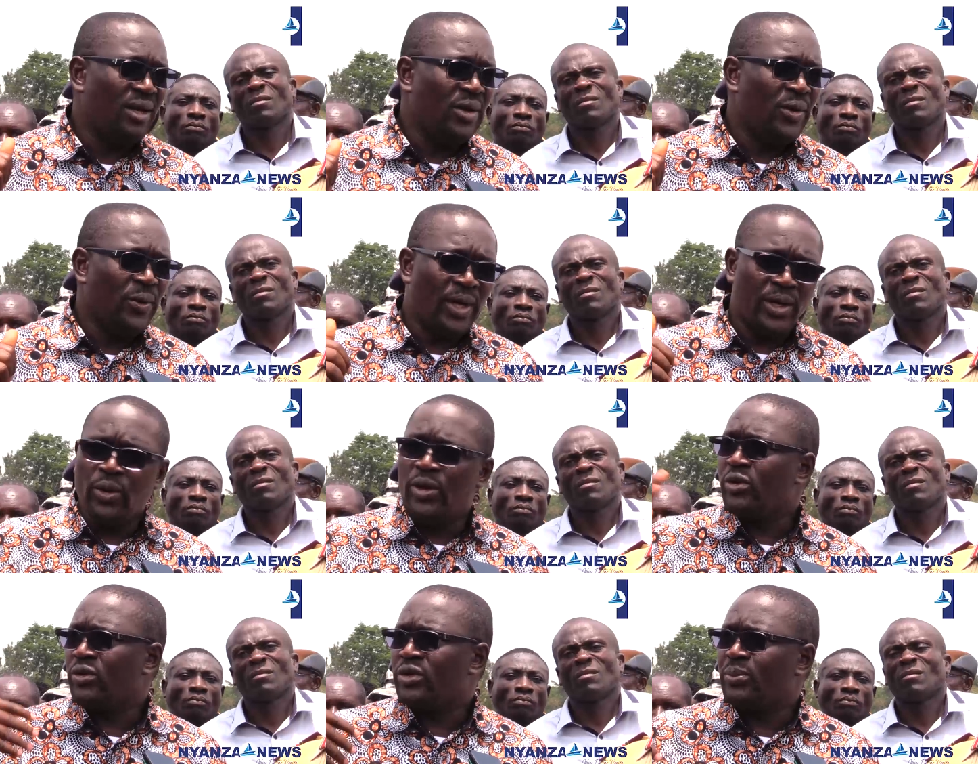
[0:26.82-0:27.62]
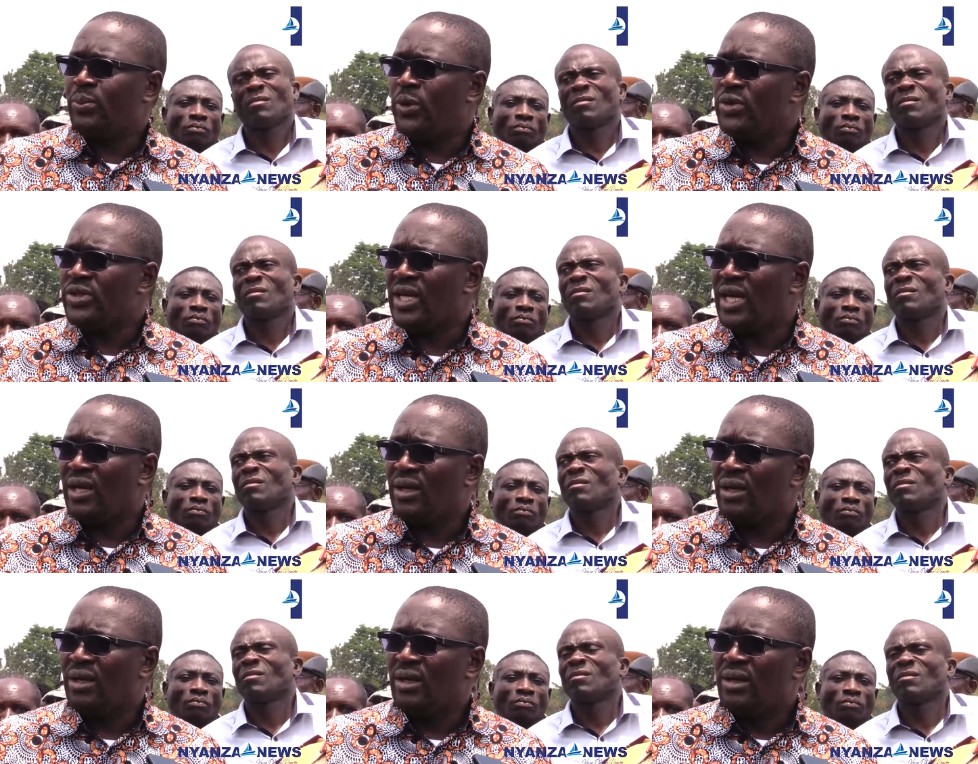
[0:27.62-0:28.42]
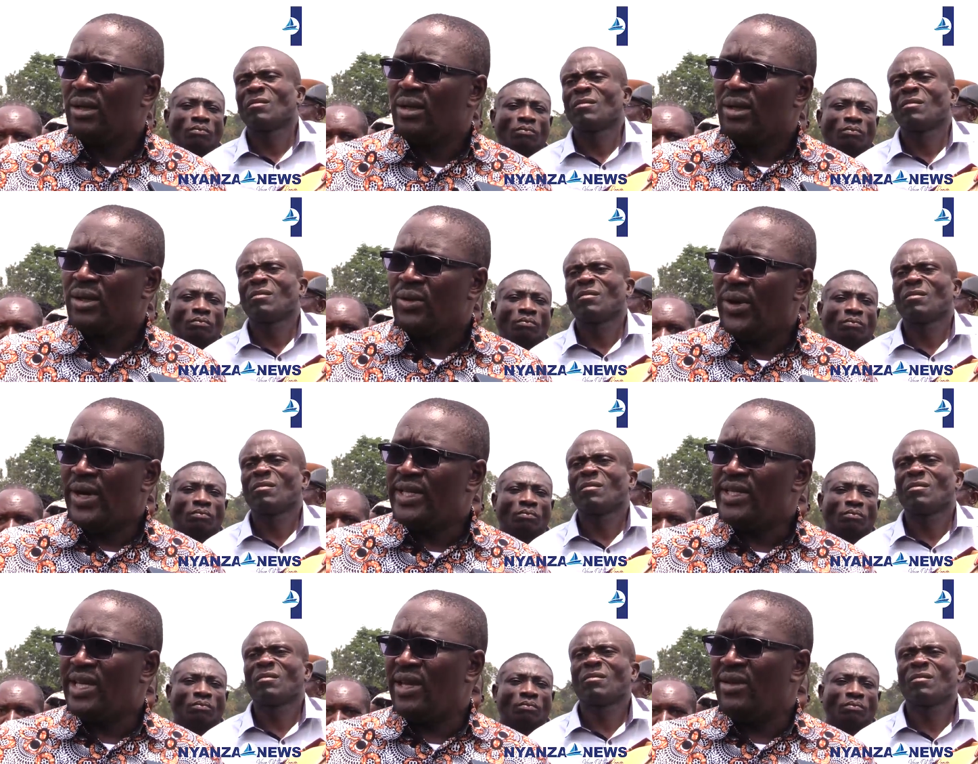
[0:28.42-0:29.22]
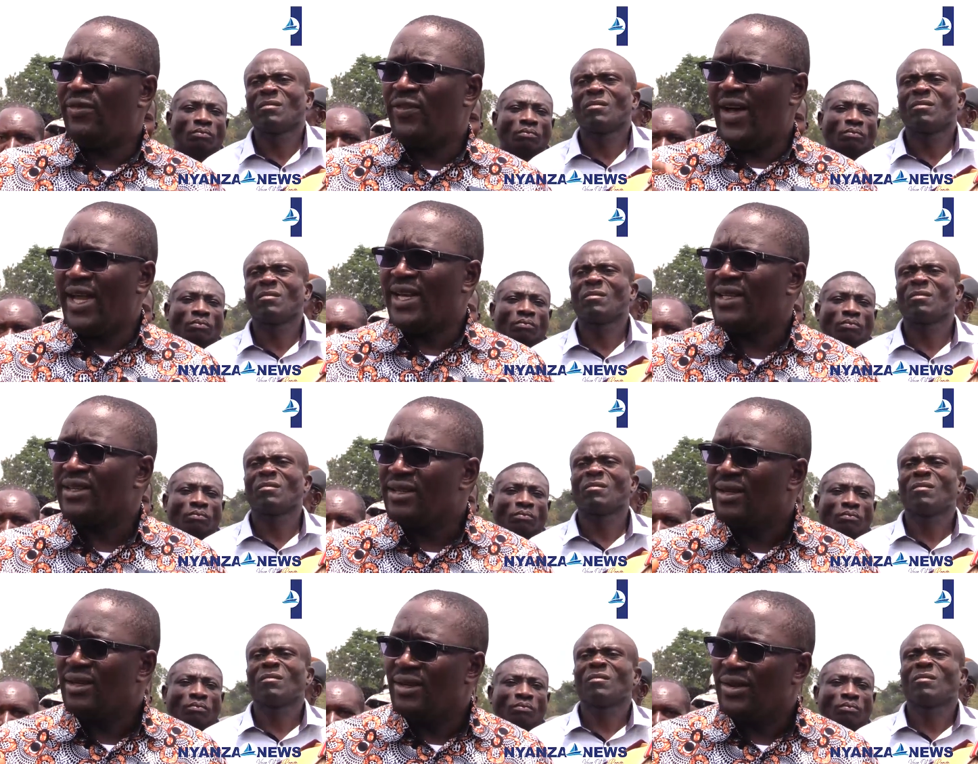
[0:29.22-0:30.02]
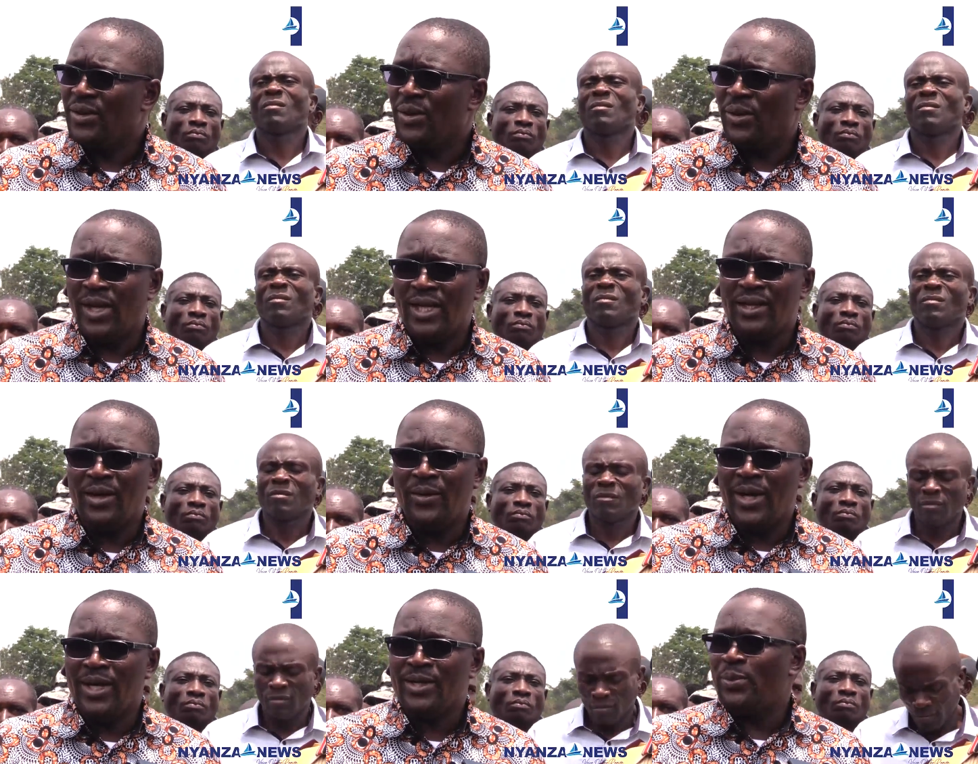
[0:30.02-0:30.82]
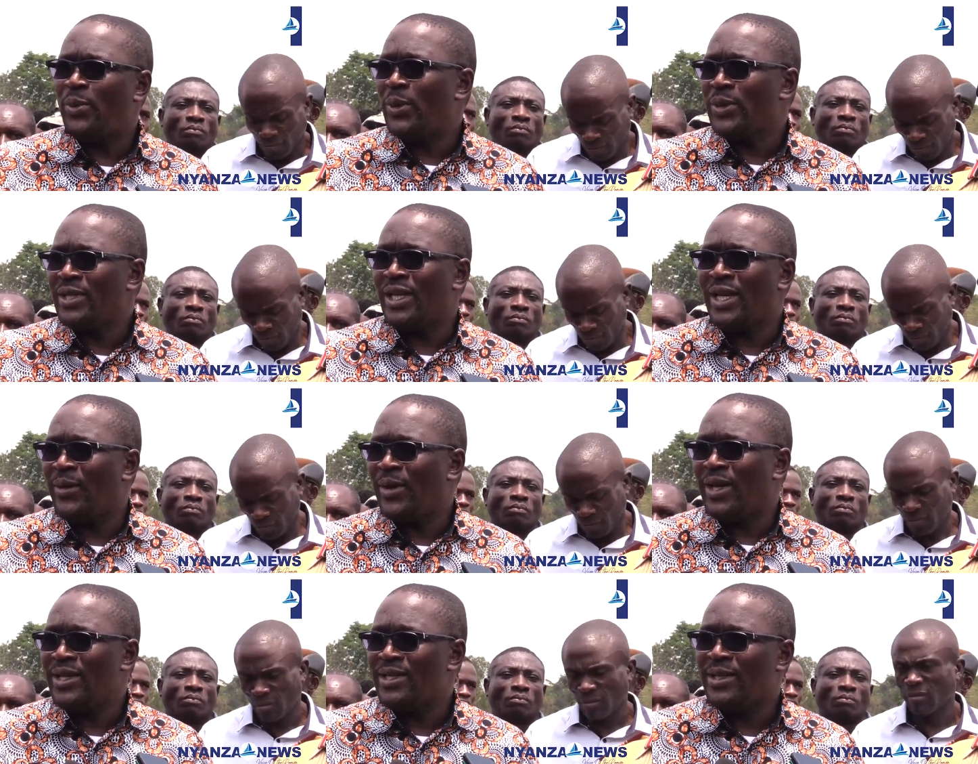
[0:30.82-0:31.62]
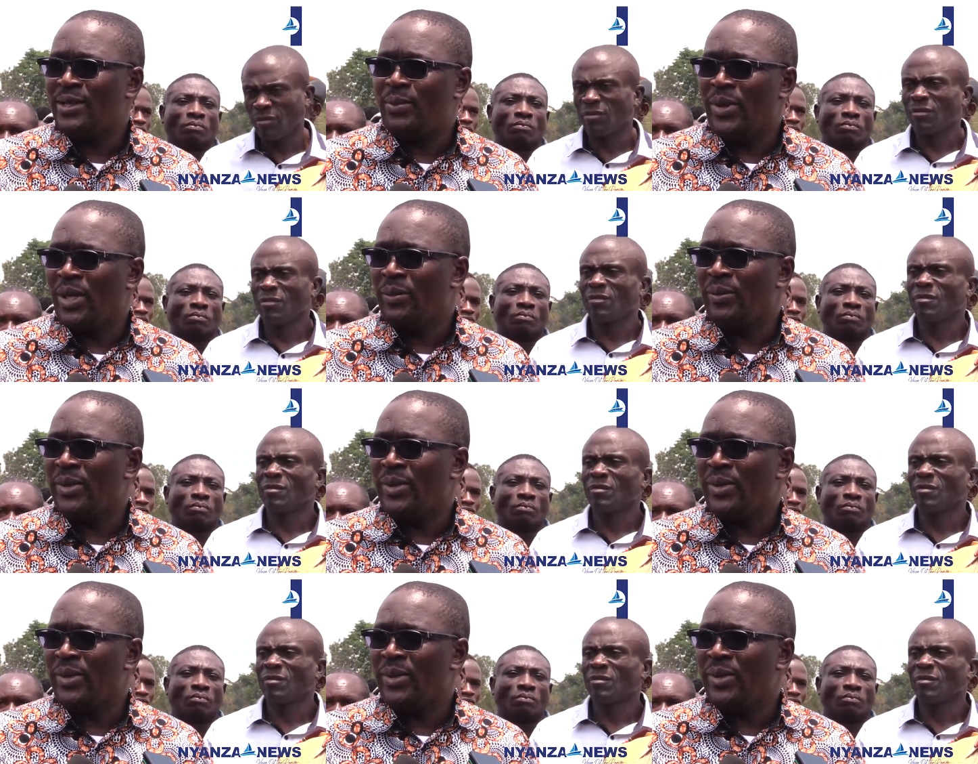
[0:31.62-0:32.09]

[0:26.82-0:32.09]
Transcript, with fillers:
Speaker 1: who are going to sponsor. Do I say fund? You know what? The word sponsor nowadays is being